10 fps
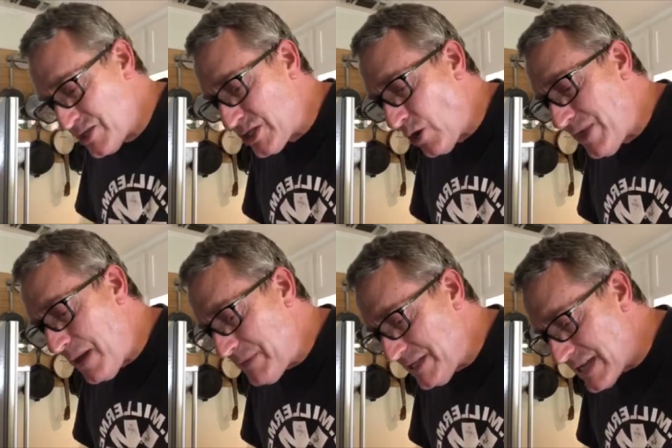So
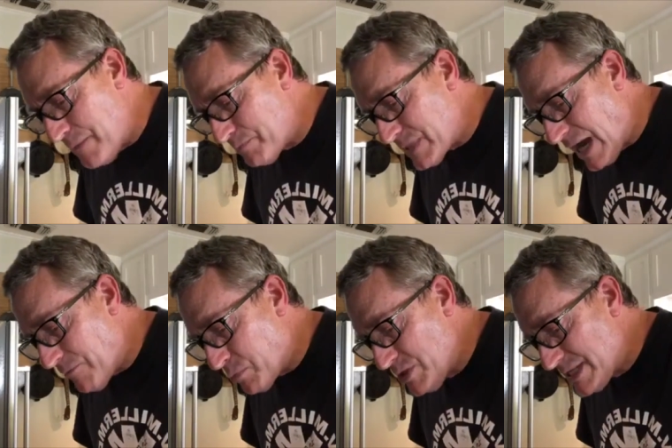that means I'm
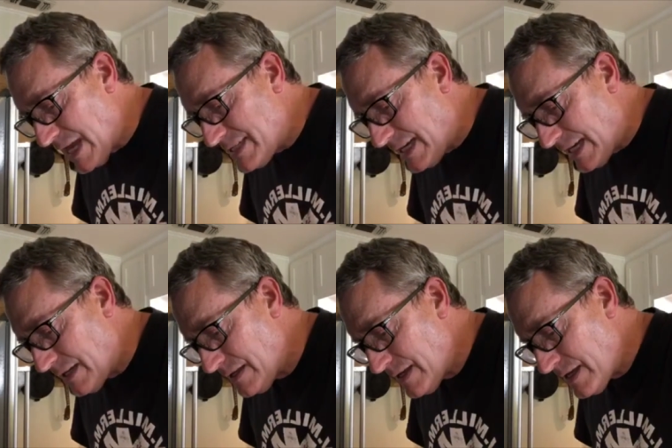kind of
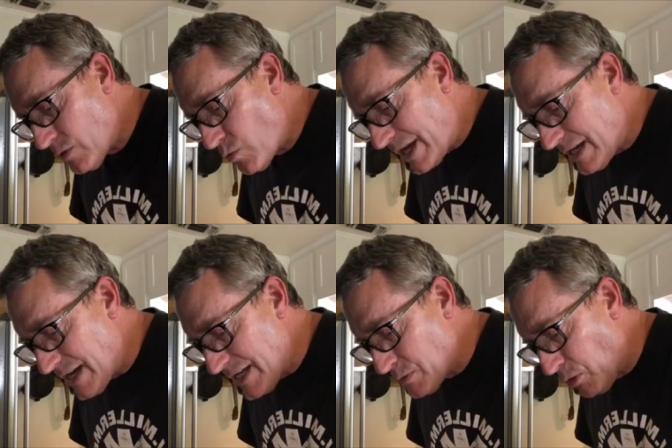presenting
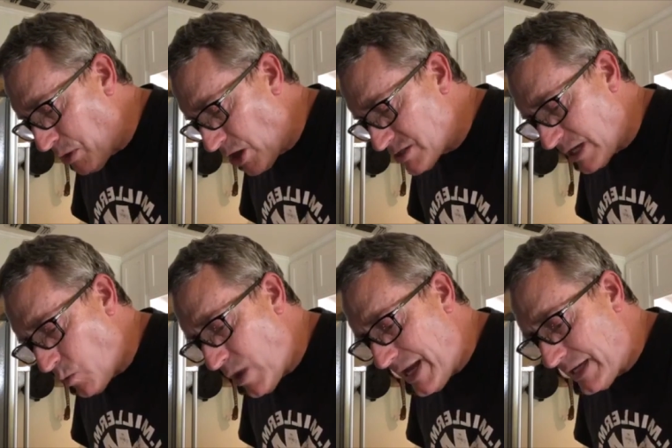recognizable parts
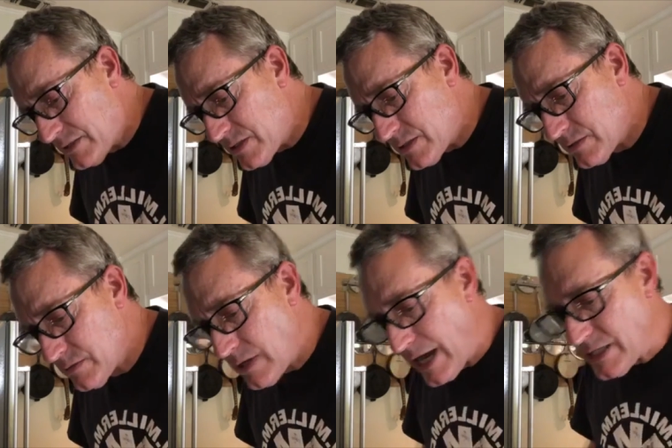like wings.
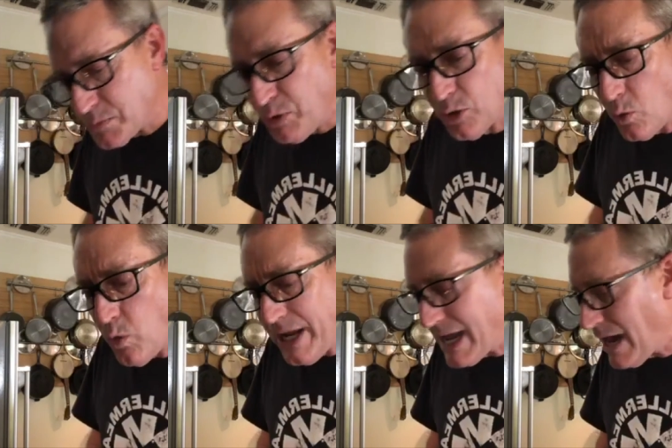I just pulled a
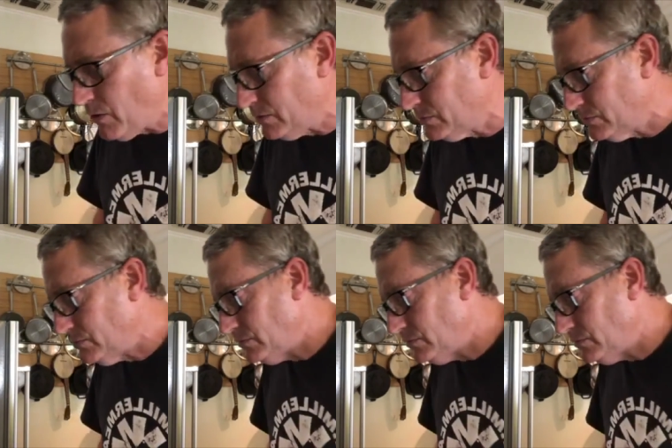wing out.